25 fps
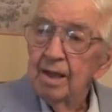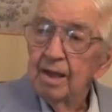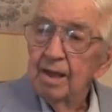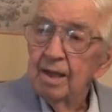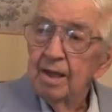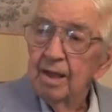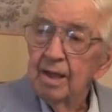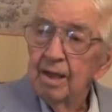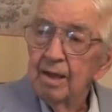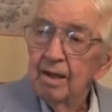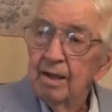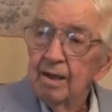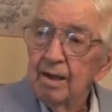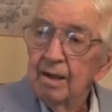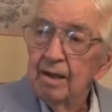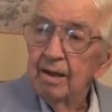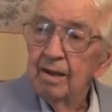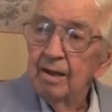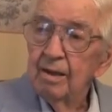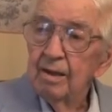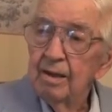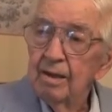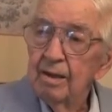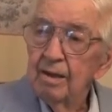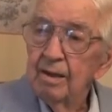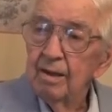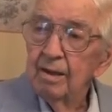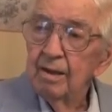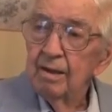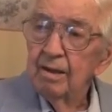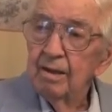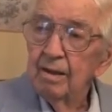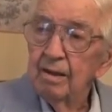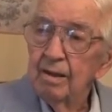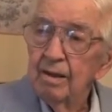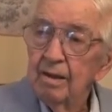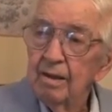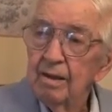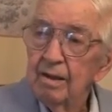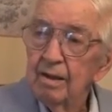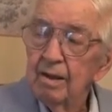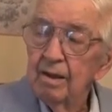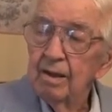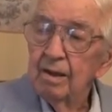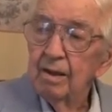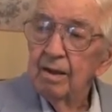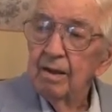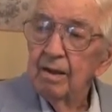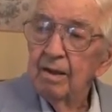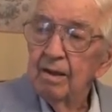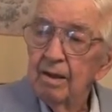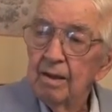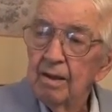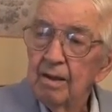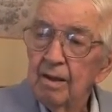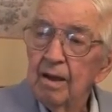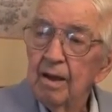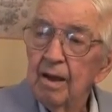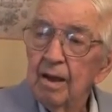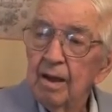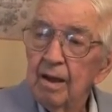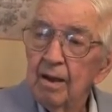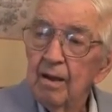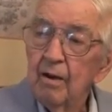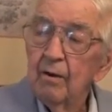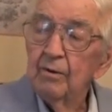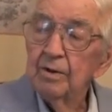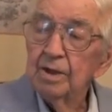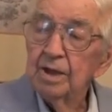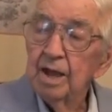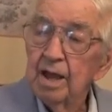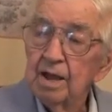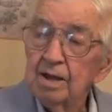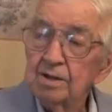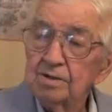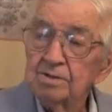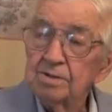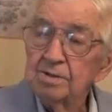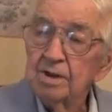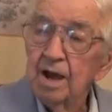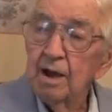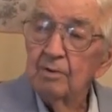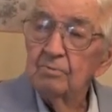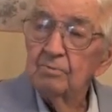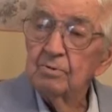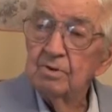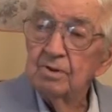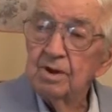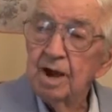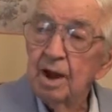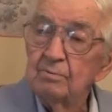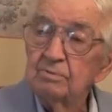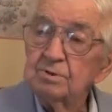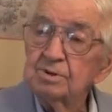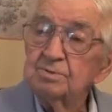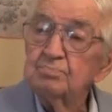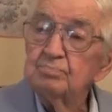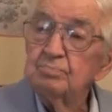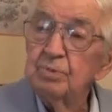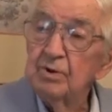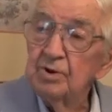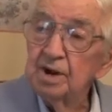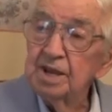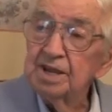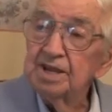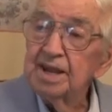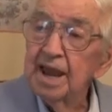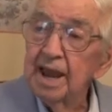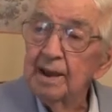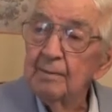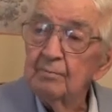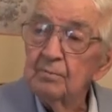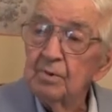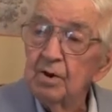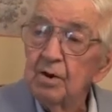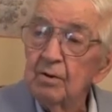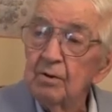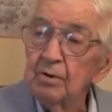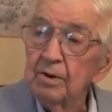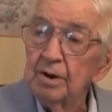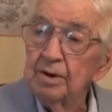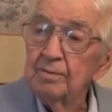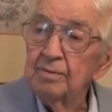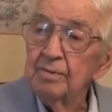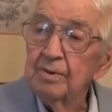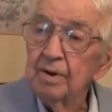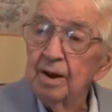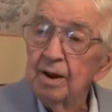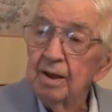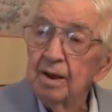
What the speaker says: You were like a sharpshooter off of horseback. Oh, yes. I was pretty damn good.